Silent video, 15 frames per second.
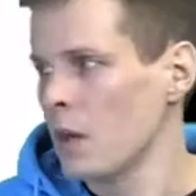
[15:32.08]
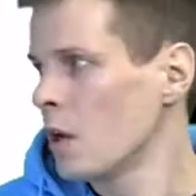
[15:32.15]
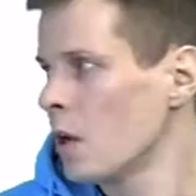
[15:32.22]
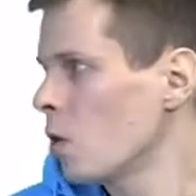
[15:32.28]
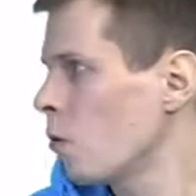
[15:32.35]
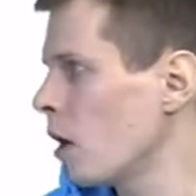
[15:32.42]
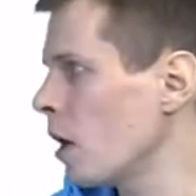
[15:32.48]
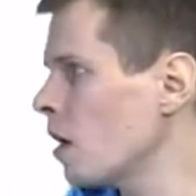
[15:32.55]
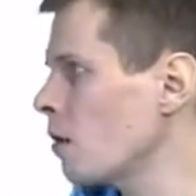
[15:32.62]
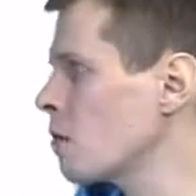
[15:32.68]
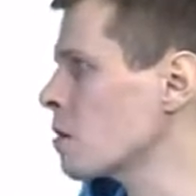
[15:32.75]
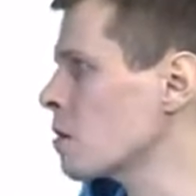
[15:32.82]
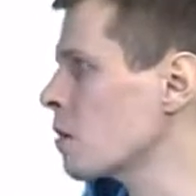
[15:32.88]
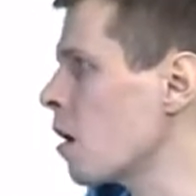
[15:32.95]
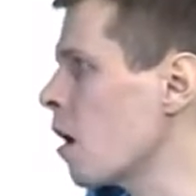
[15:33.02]
Well, it
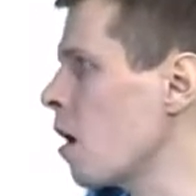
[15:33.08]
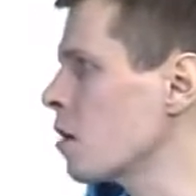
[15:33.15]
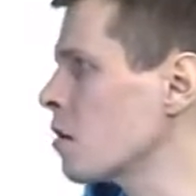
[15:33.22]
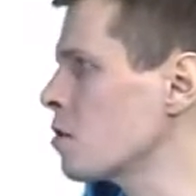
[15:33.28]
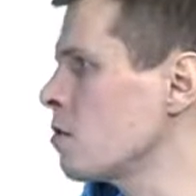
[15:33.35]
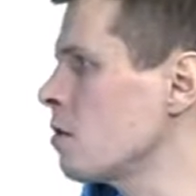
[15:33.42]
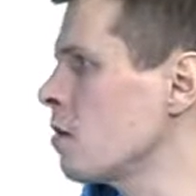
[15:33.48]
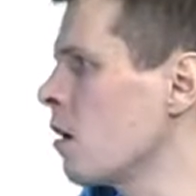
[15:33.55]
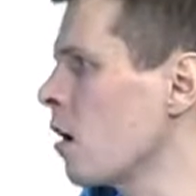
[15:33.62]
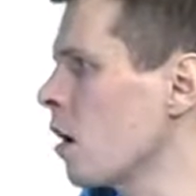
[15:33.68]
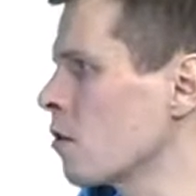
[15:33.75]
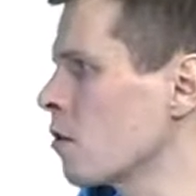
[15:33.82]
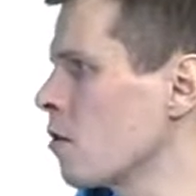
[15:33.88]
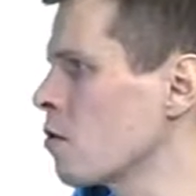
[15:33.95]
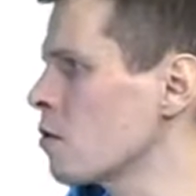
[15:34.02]
was Carl
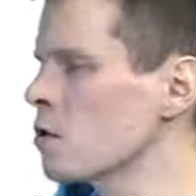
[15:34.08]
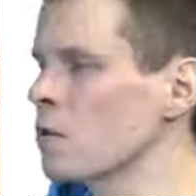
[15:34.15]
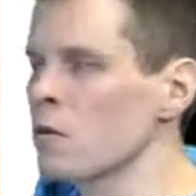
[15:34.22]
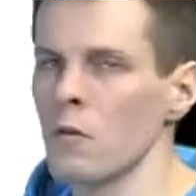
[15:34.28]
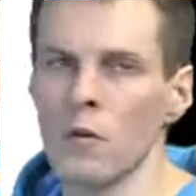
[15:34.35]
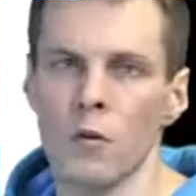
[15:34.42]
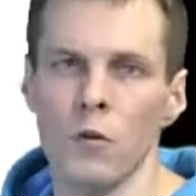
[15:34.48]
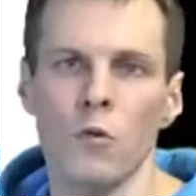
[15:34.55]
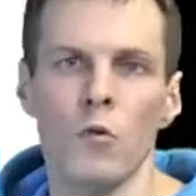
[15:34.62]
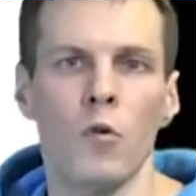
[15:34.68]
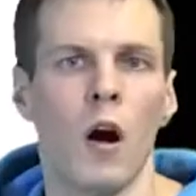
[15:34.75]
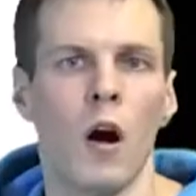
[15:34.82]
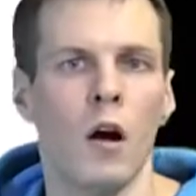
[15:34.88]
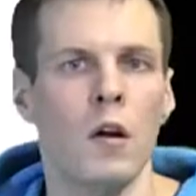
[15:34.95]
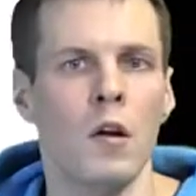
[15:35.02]
Yerskog
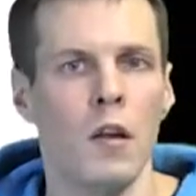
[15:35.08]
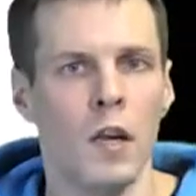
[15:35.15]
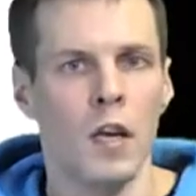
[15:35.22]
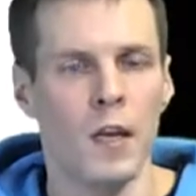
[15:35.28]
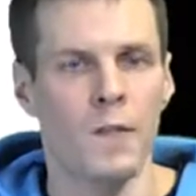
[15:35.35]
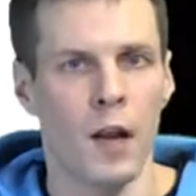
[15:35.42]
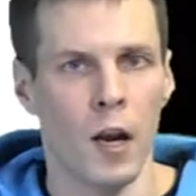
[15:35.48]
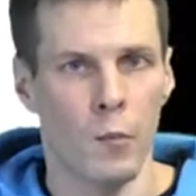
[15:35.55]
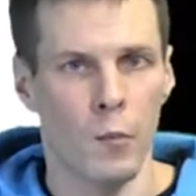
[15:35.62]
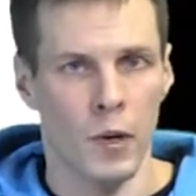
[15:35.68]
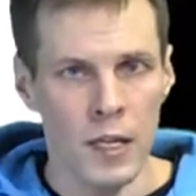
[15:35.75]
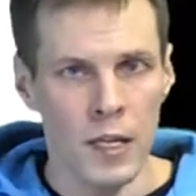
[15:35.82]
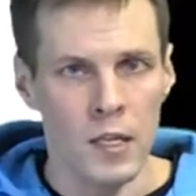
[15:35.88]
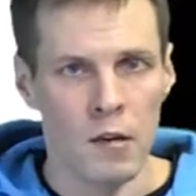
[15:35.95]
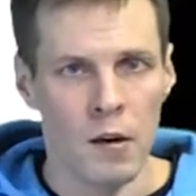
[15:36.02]
who developed
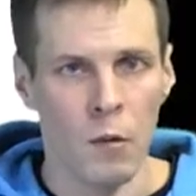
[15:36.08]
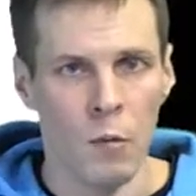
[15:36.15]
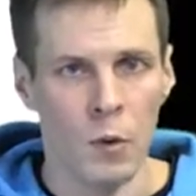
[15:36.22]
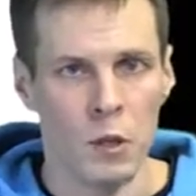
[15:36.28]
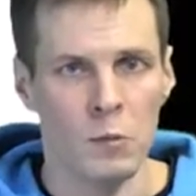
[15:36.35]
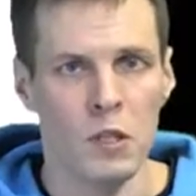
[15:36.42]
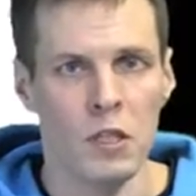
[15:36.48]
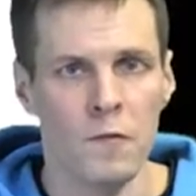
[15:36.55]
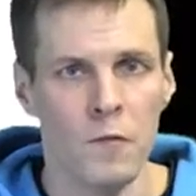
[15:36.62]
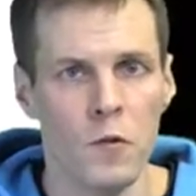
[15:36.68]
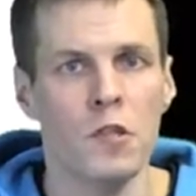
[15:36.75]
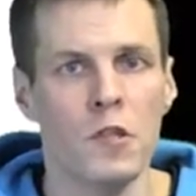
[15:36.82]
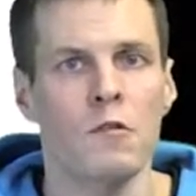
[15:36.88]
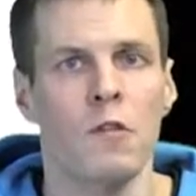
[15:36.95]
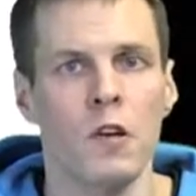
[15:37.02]
Lisrael, which was the
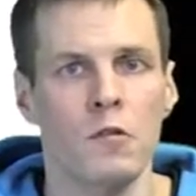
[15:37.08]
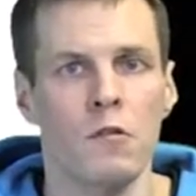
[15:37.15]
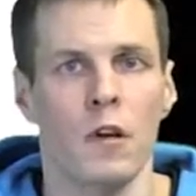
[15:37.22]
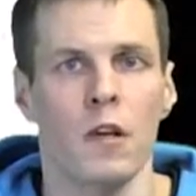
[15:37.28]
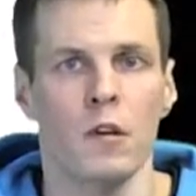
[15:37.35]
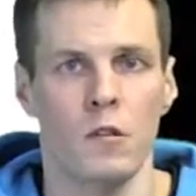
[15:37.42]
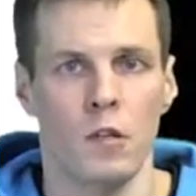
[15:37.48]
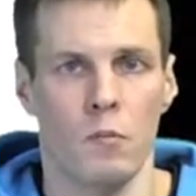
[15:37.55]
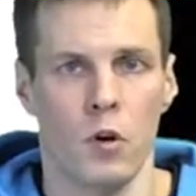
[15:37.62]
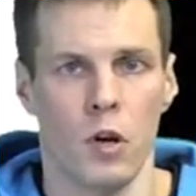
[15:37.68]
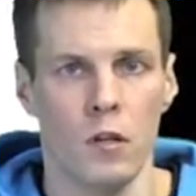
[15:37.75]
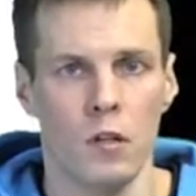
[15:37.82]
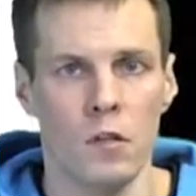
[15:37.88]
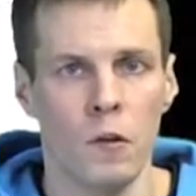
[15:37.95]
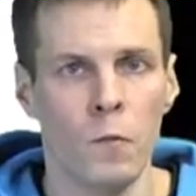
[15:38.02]
first structural ecosystem
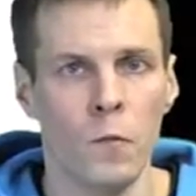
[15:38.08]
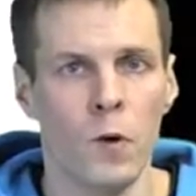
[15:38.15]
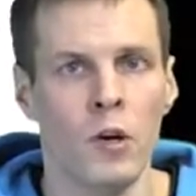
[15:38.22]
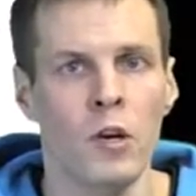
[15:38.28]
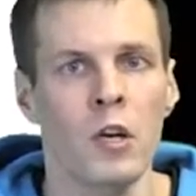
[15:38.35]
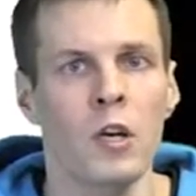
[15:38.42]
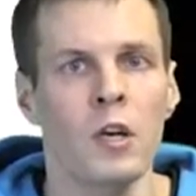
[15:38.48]
modeling software,